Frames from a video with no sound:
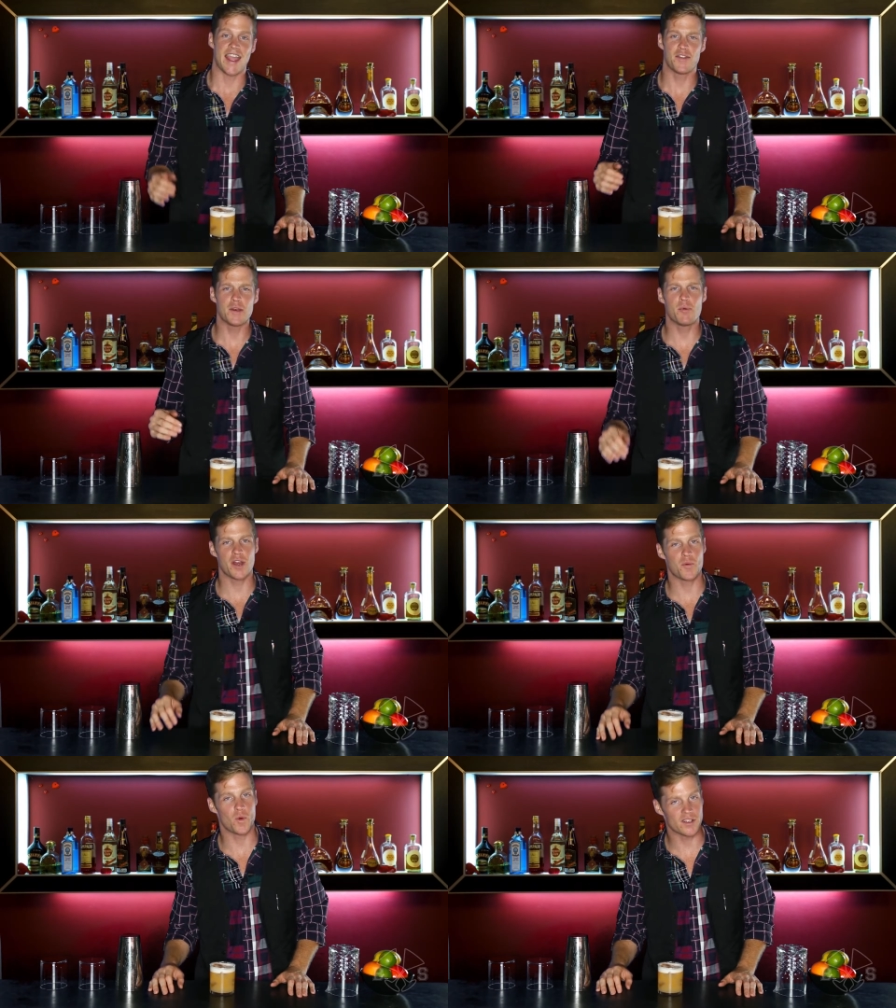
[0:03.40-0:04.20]
Anthony
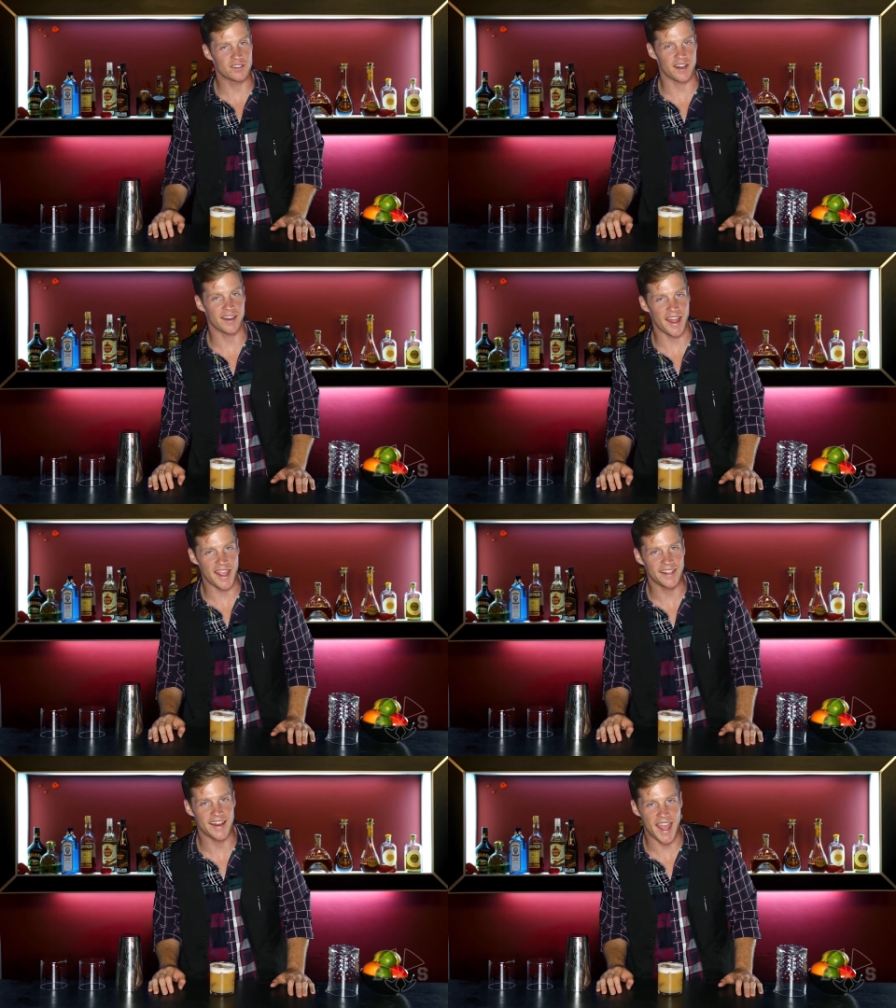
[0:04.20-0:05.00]
Bourdain once said an
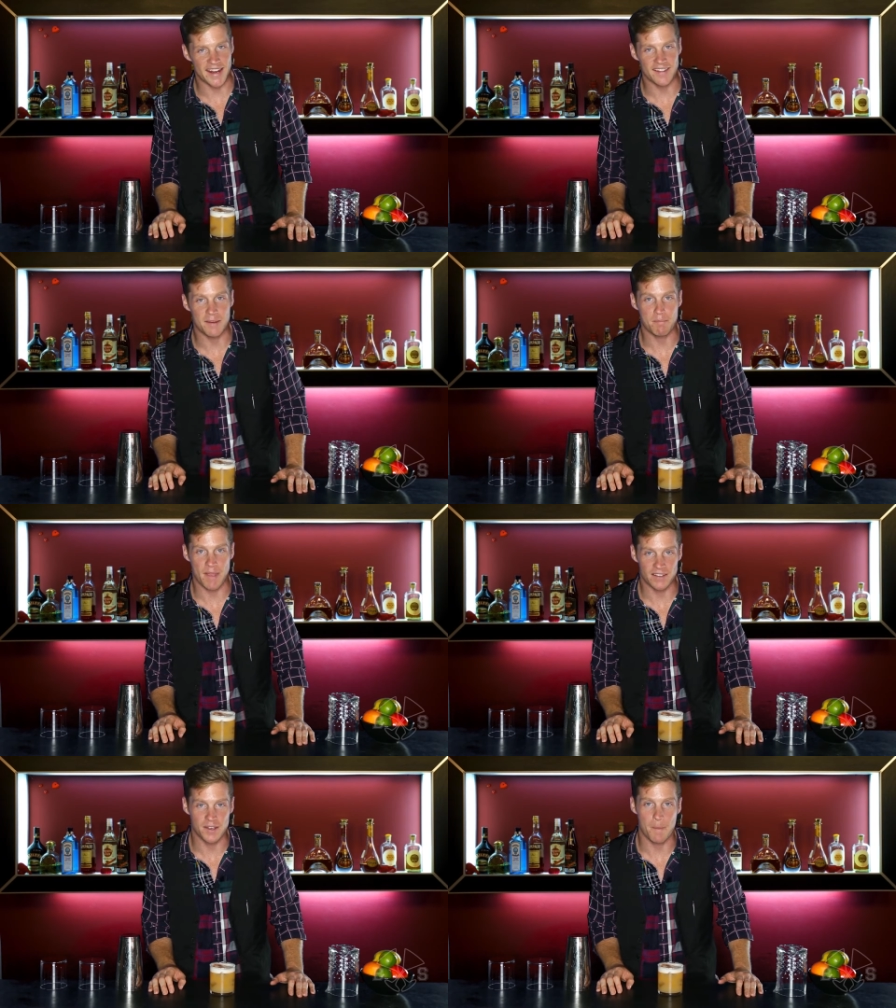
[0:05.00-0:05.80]
egg in anything
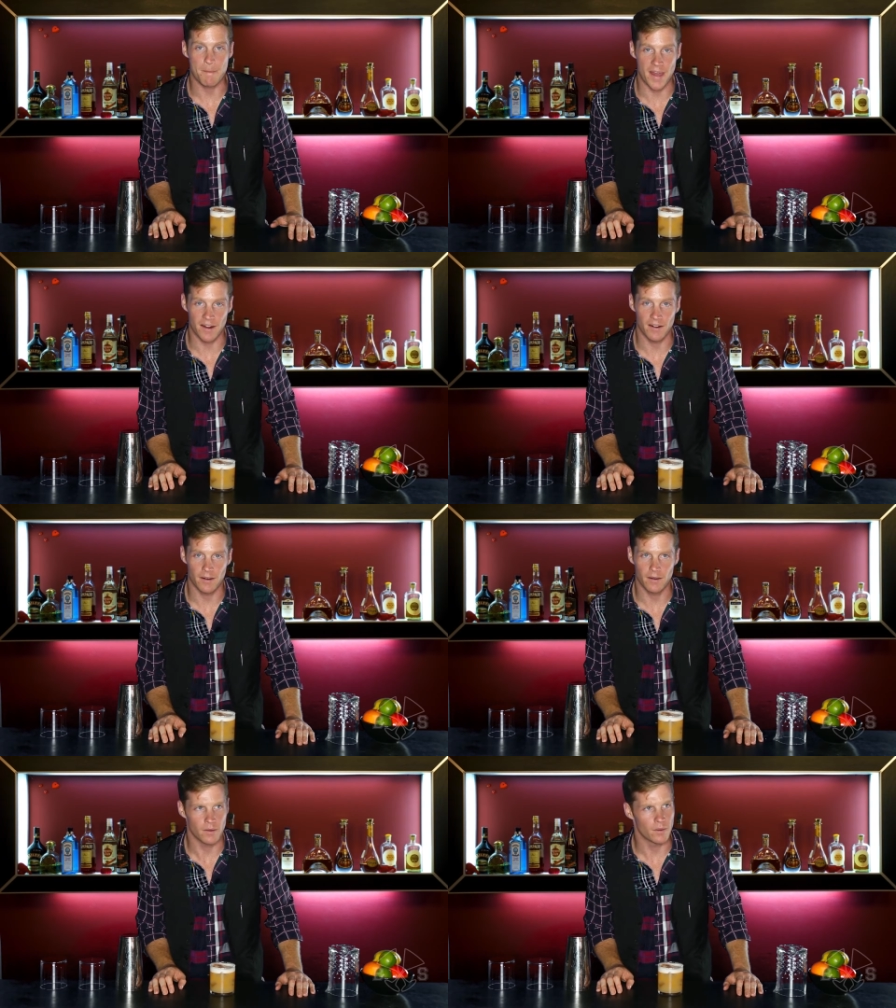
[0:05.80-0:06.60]
makes it better.
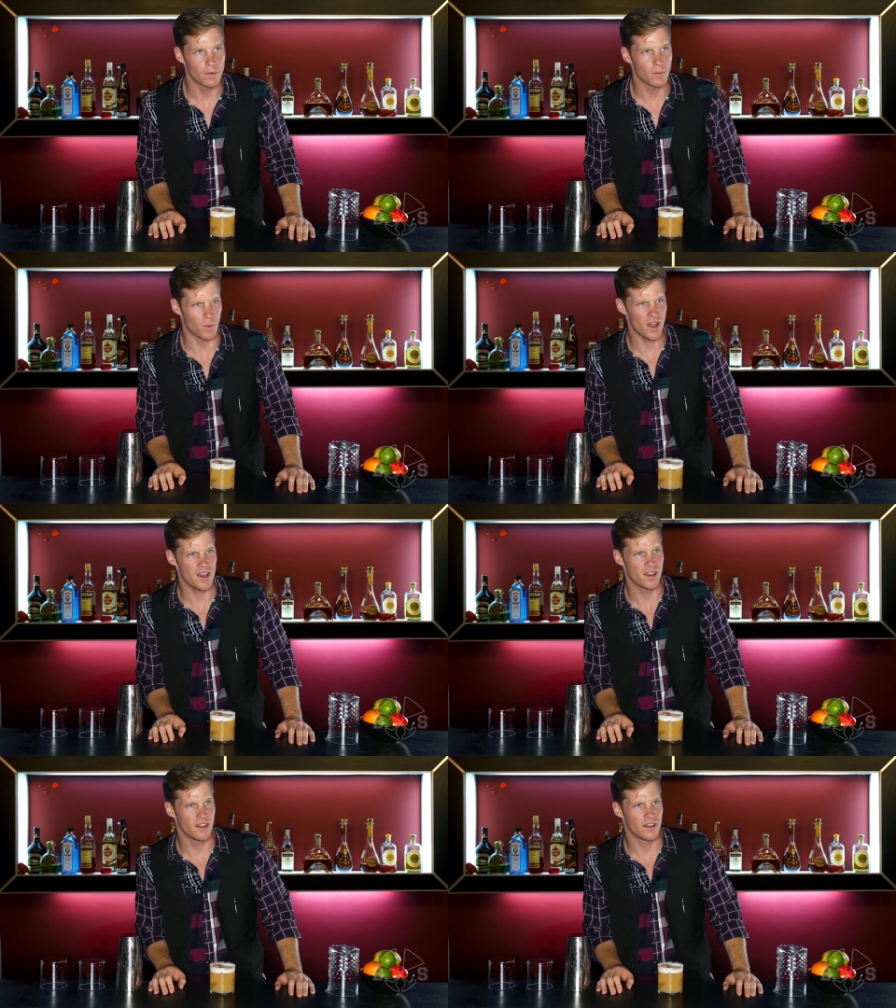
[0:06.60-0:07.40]

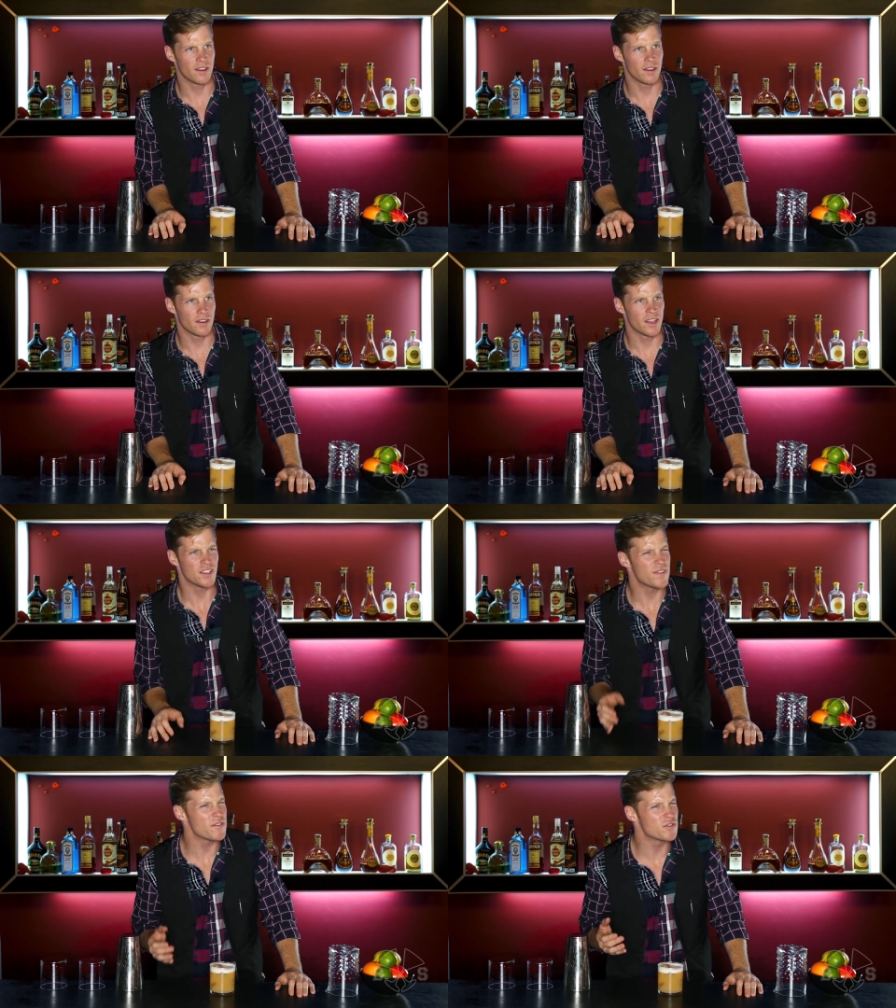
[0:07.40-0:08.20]
What?
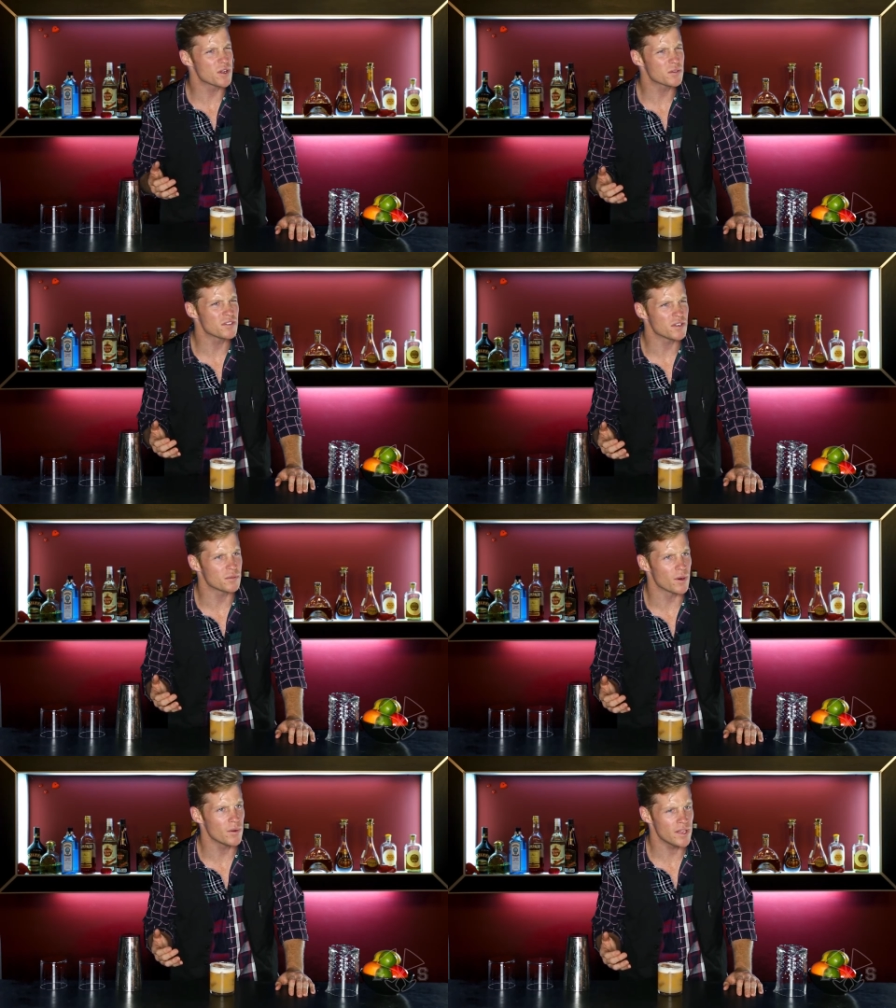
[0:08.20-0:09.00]
His favorite drink was a
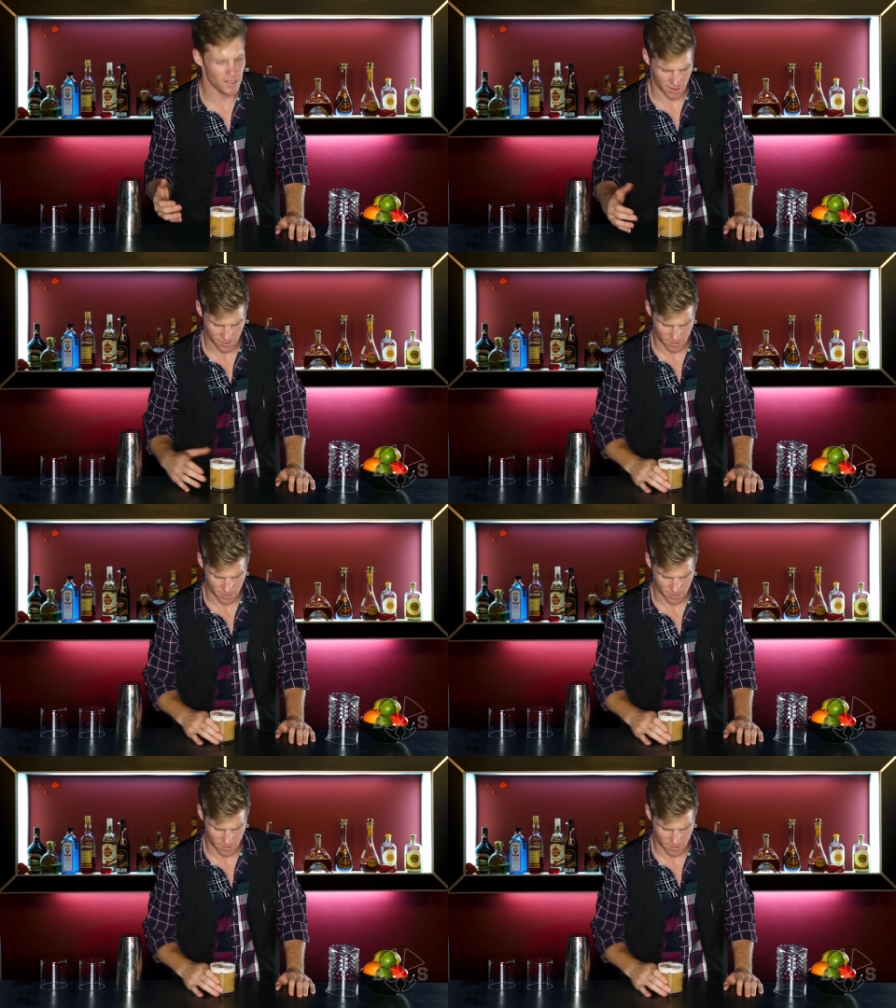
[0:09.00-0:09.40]
Negroni?